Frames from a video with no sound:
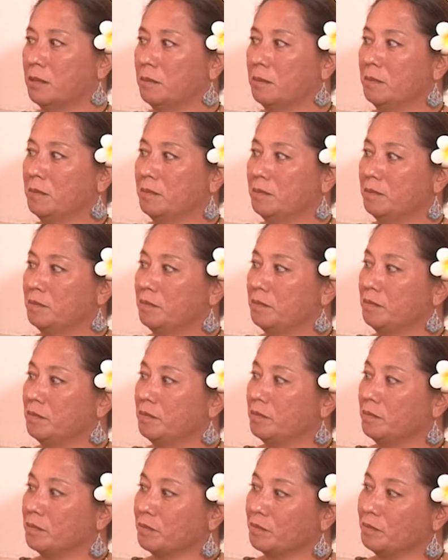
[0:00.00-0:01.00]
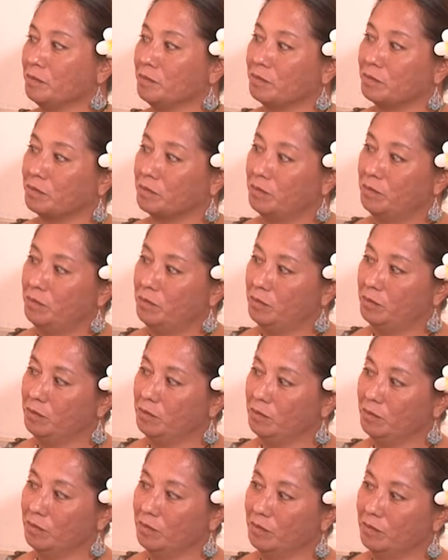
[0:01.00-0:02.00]

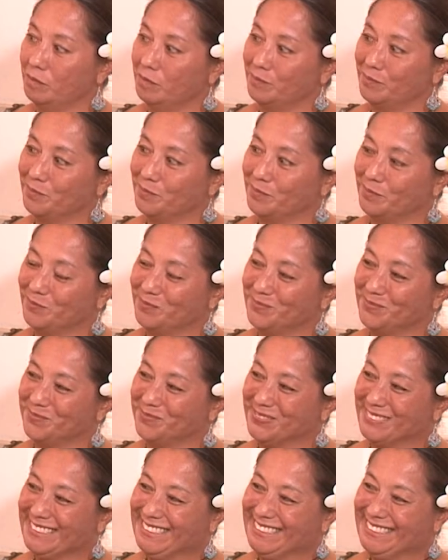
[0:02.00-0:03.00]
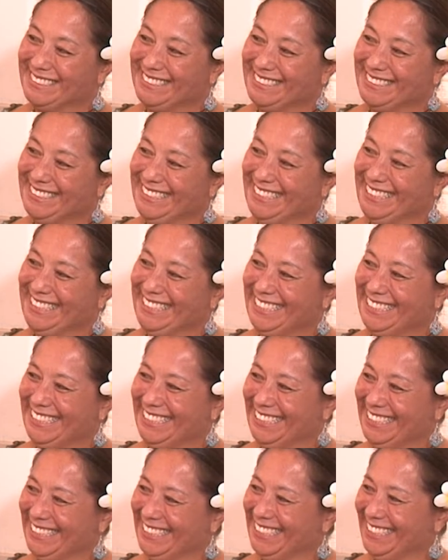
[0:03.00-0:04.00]

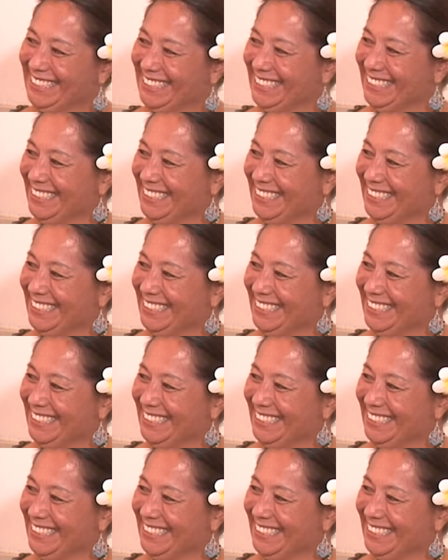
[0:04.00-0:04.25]
This person isn't speaking.